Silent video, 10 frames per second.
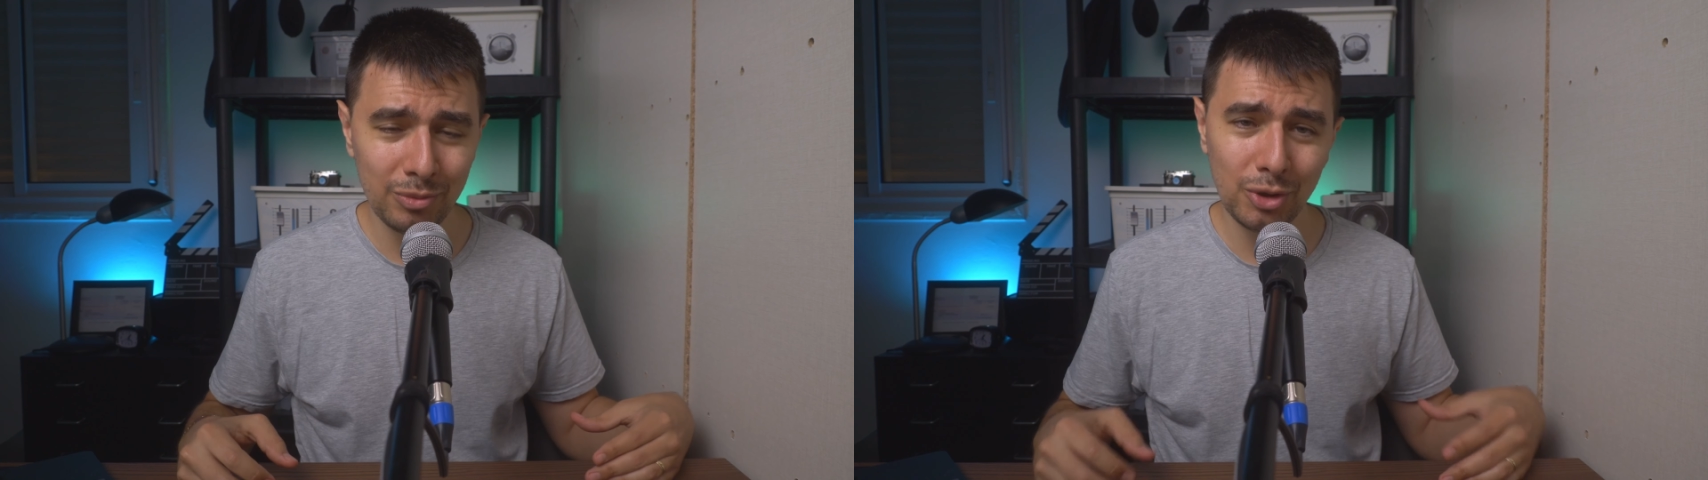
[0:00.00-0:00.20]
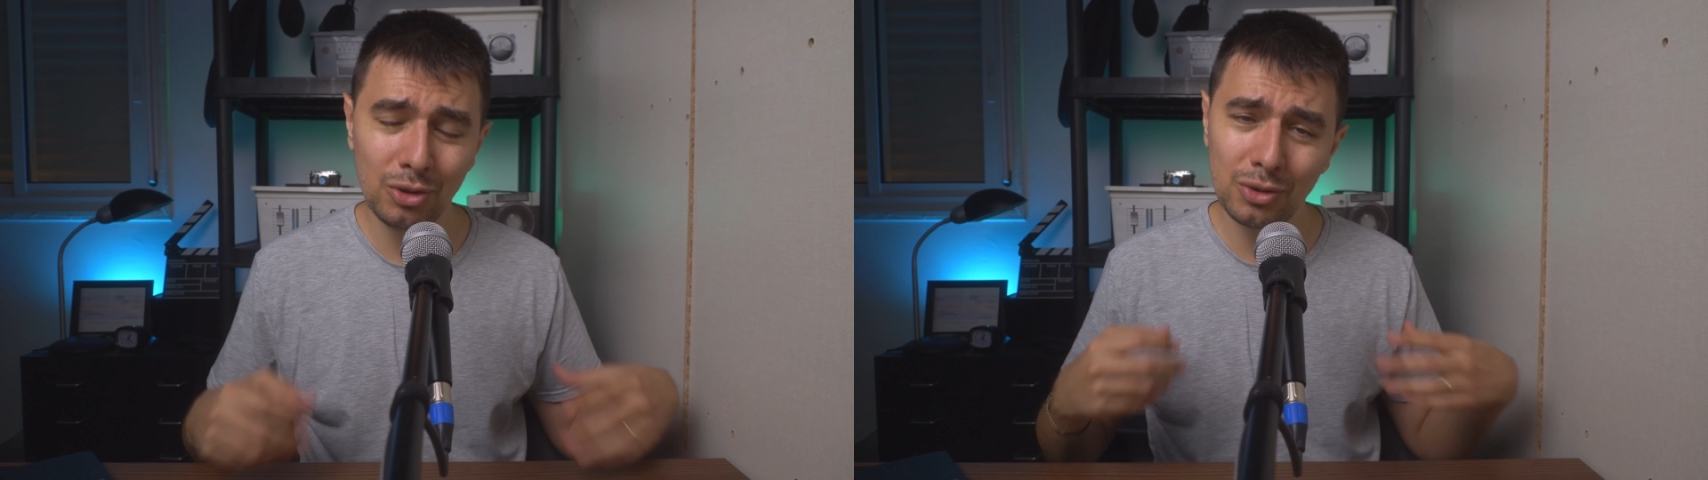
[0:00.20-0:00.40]

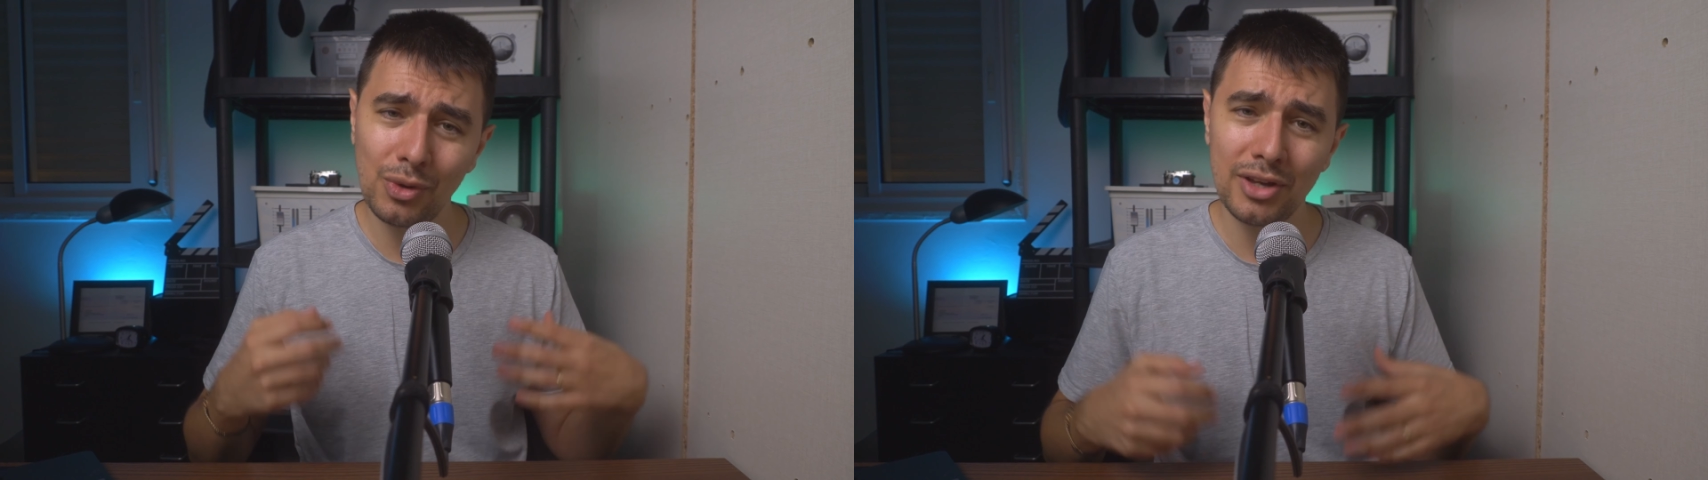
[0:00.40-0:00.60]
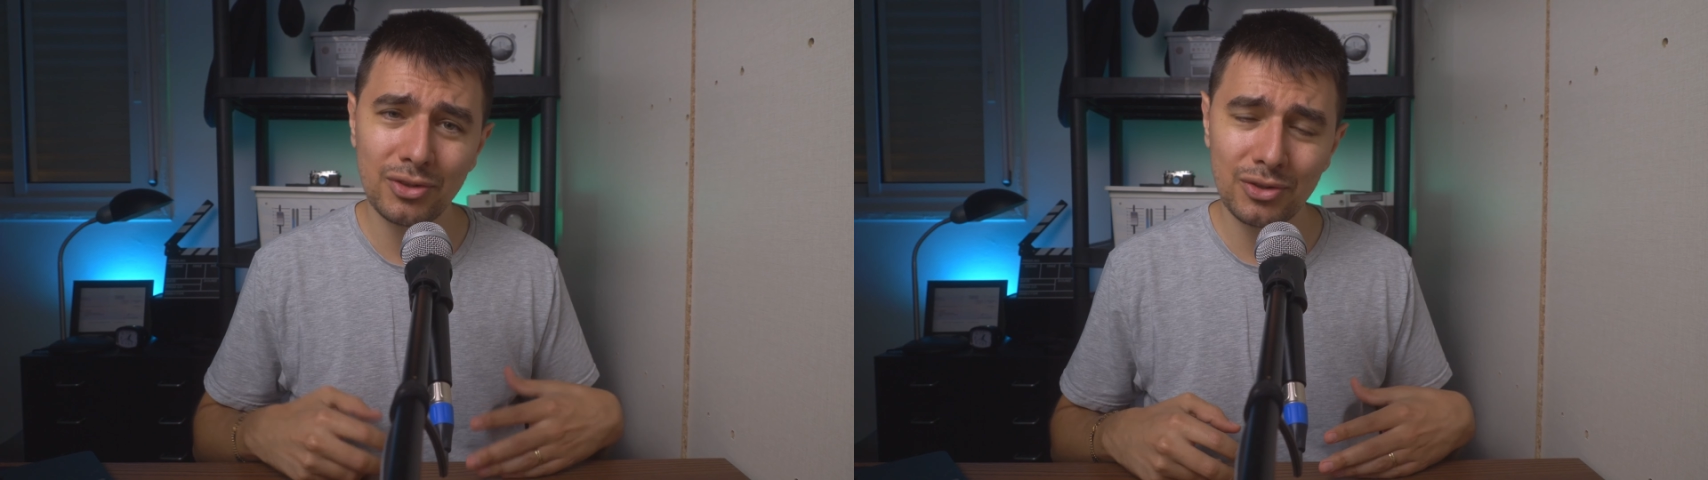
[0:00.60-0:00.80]
but you need to
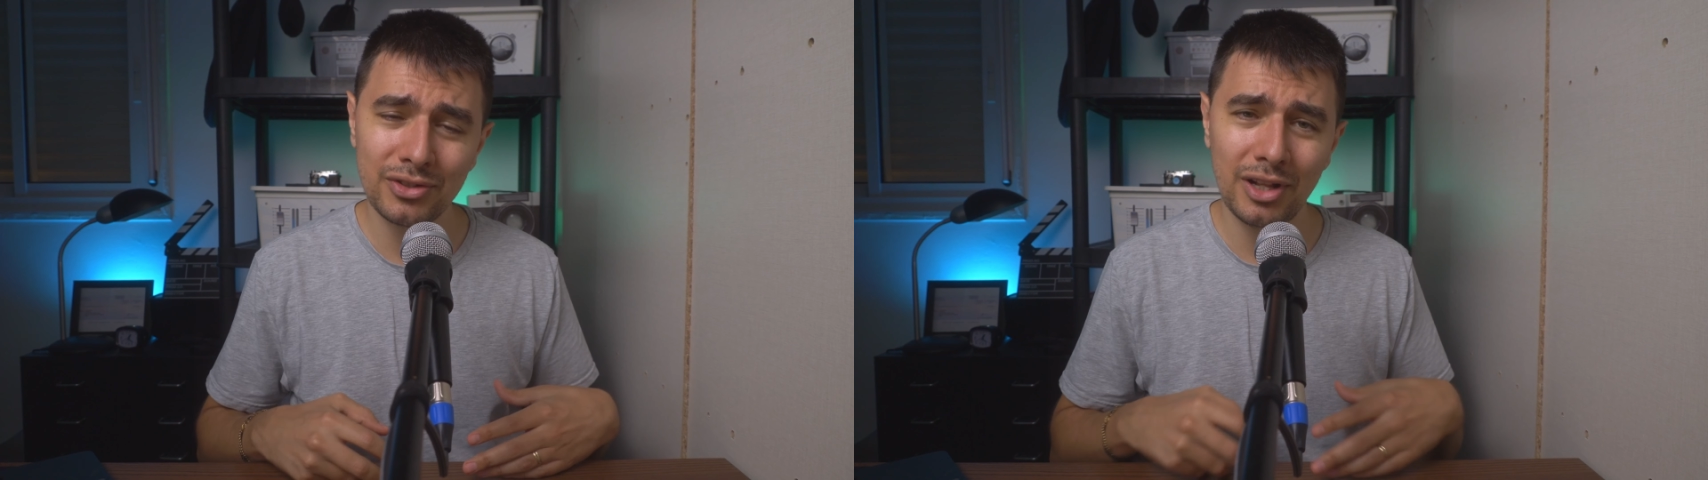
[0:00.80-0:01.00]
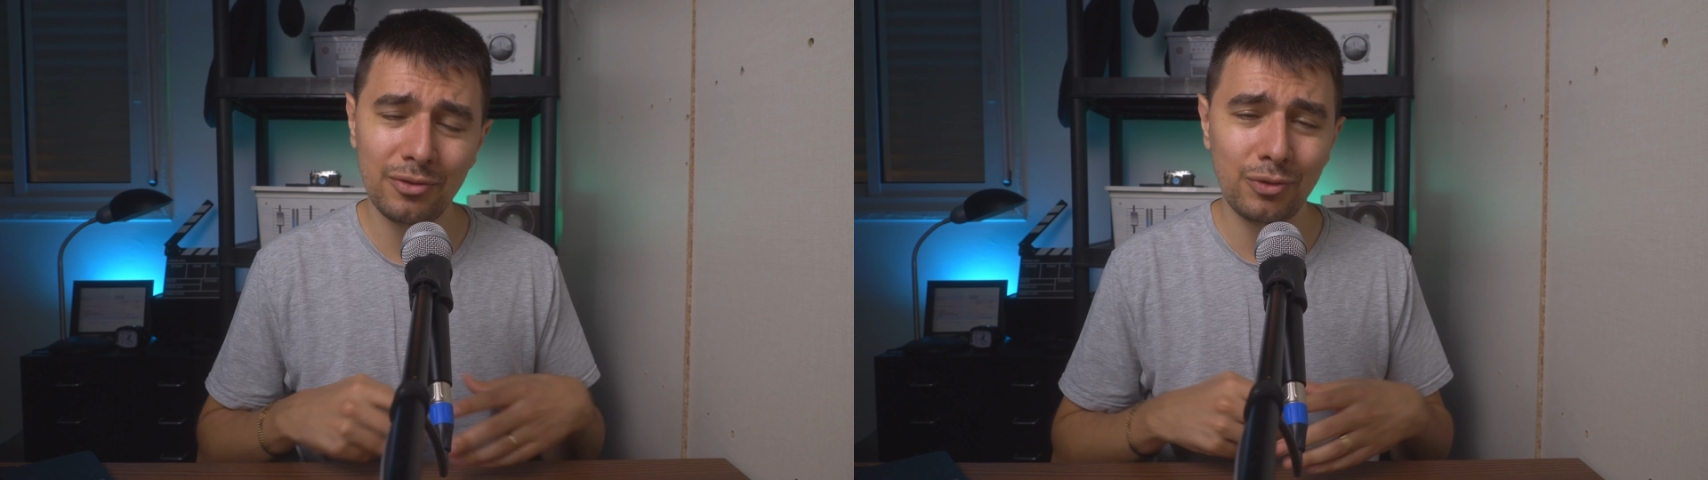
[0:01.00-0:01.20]
ask yourself